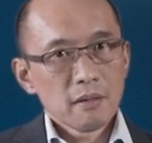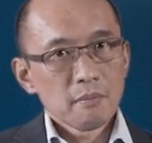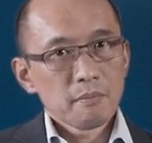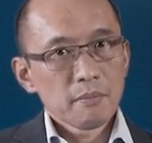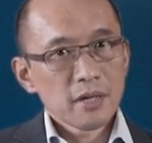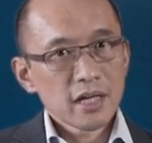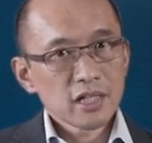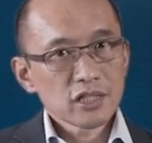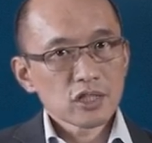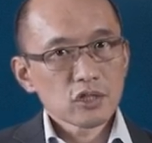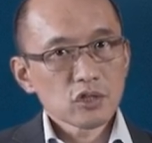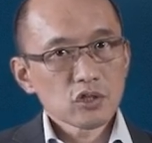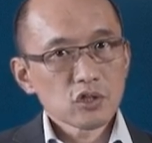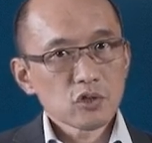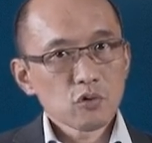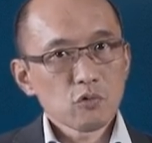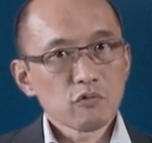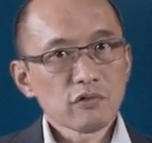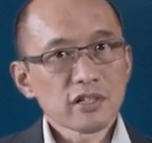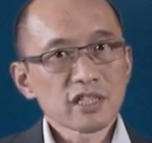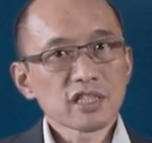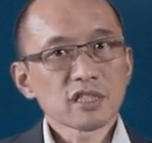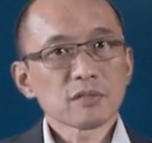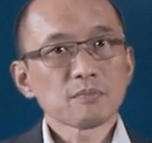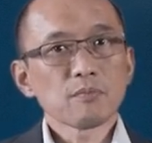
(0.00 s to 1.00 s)
Patients who
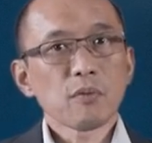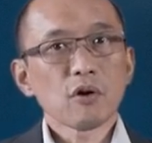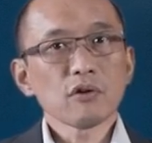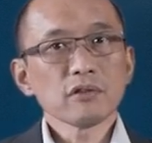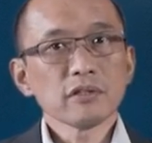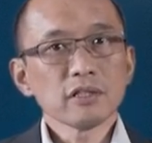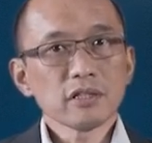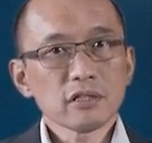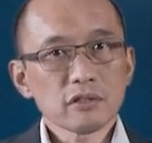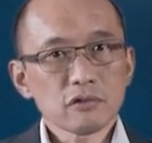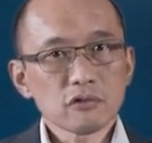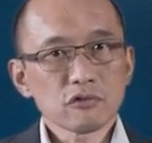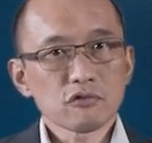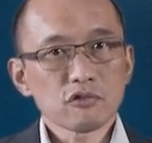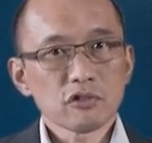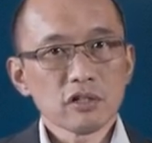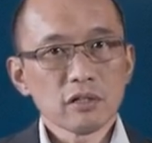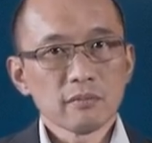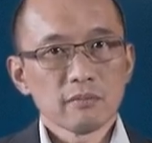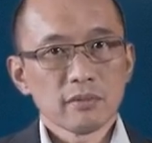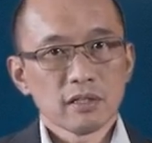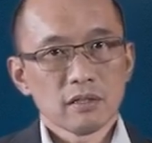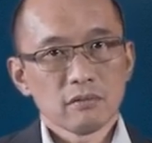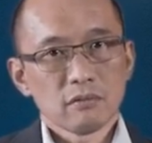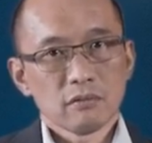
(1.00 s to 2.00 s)
responded to
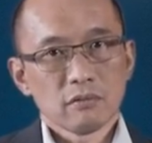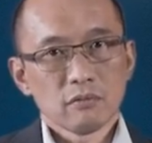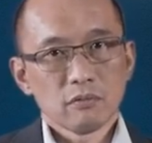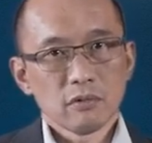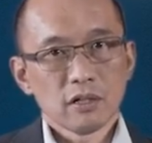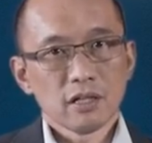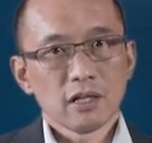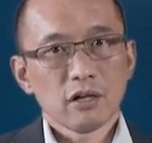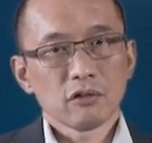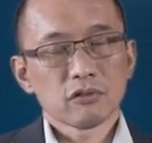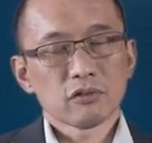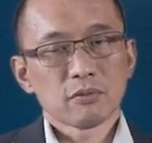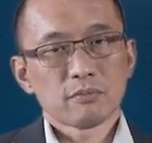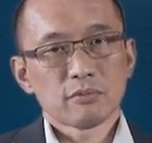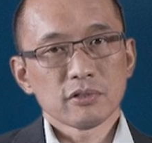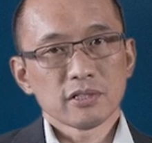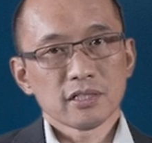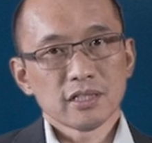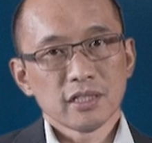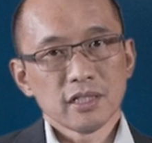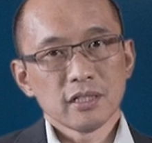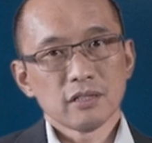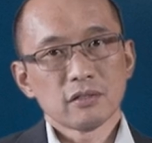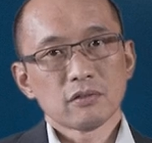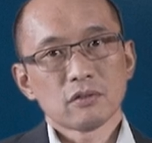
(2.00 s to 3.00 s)
treatment were allowed to
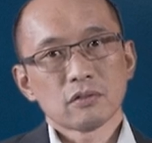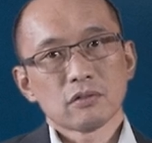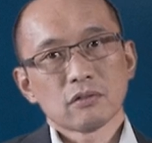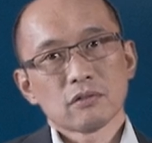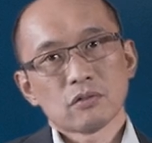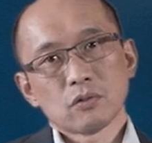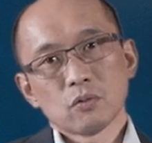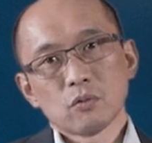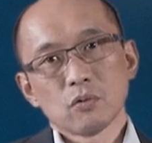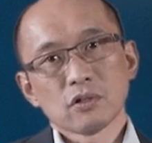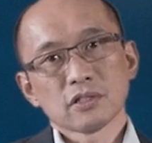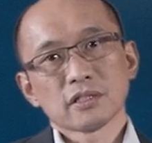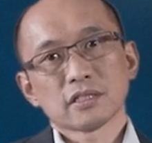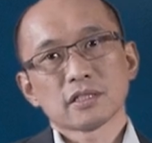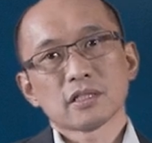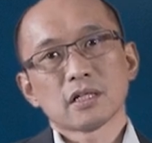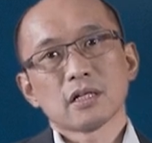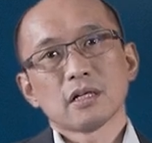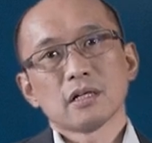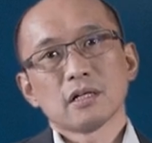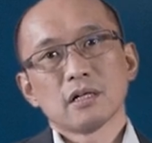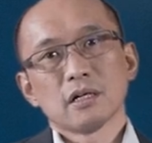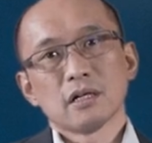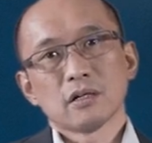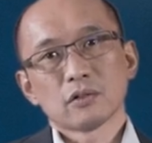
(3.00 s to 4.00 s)
proceed towards
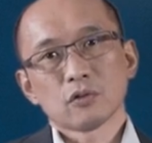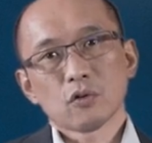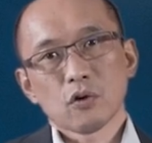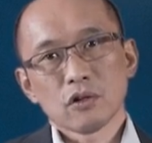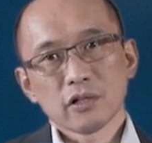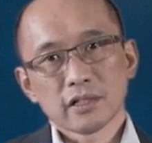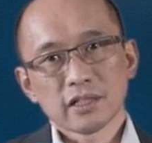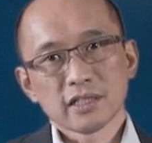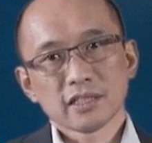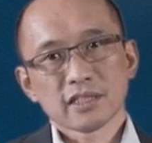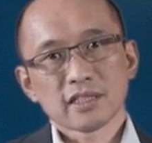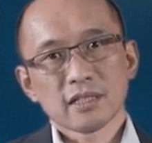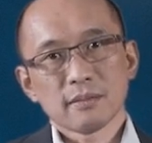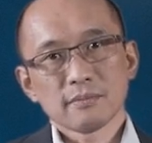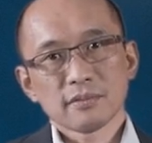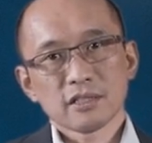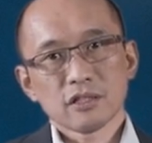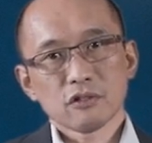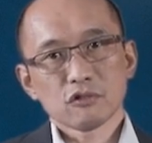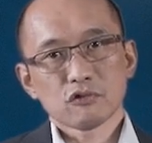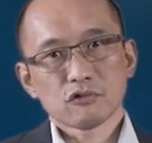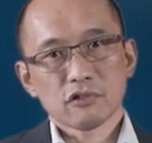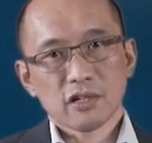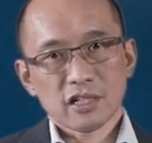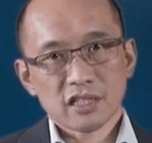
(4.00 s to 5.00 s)
autologous stem
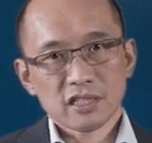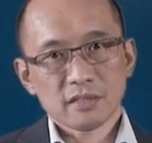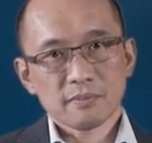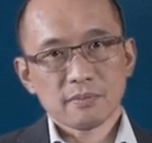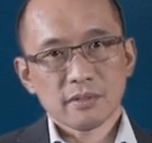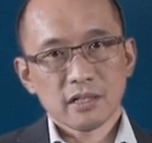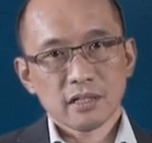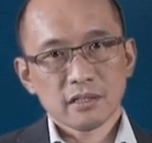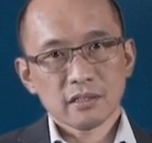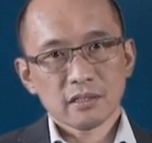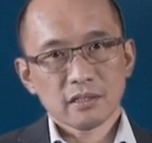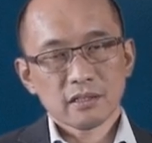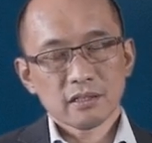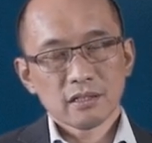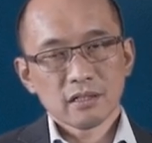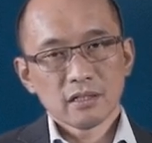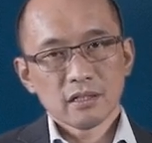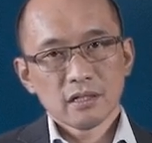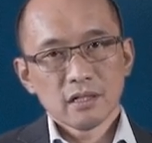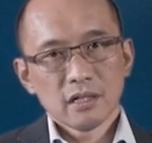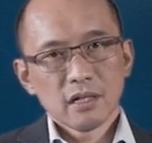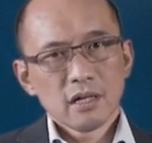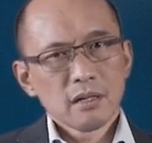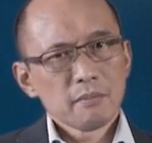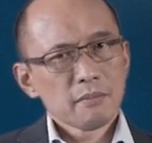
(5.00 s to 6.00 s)
cell transplant.
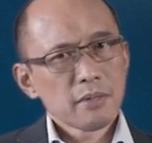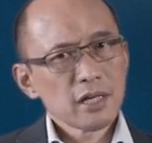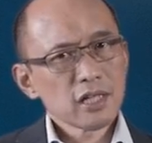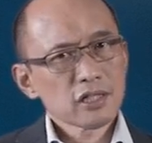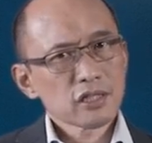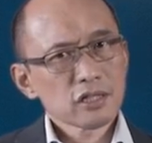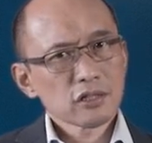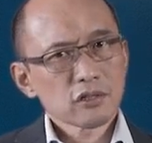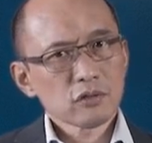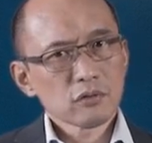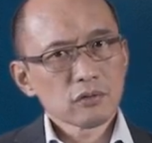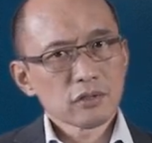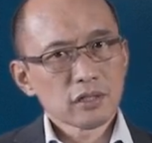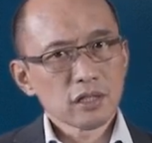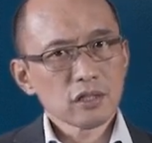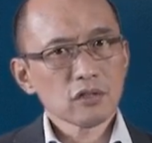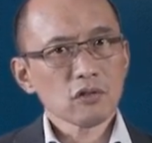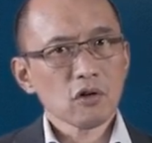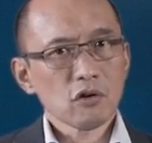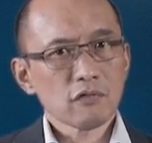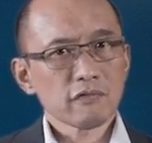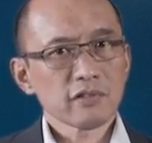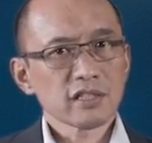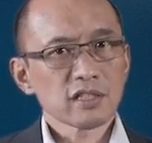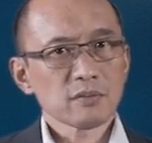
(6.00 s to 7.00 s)
Patients who did
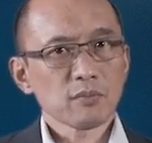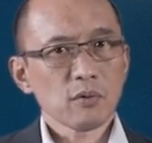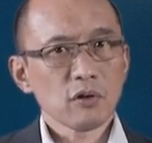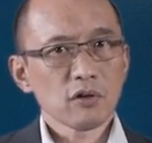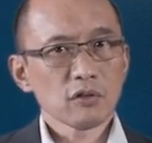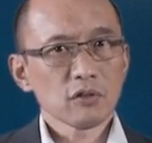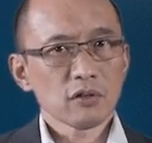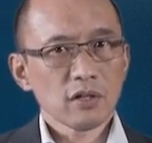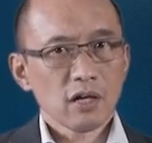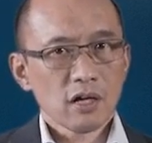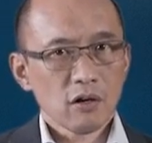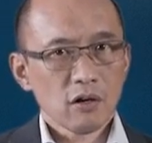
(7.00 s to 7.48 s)
not respond,